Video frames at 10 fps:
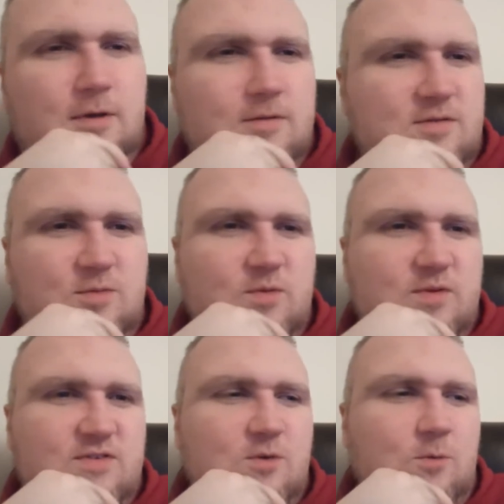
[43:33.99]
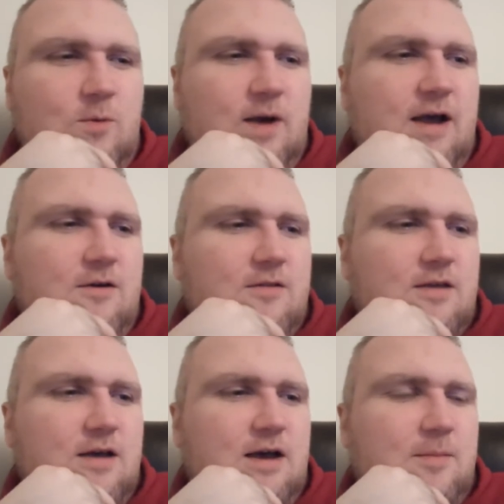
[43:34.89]
this movie is so wild.
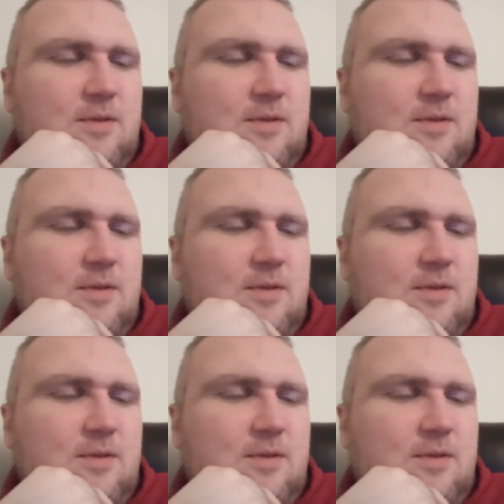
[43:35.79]
Uh,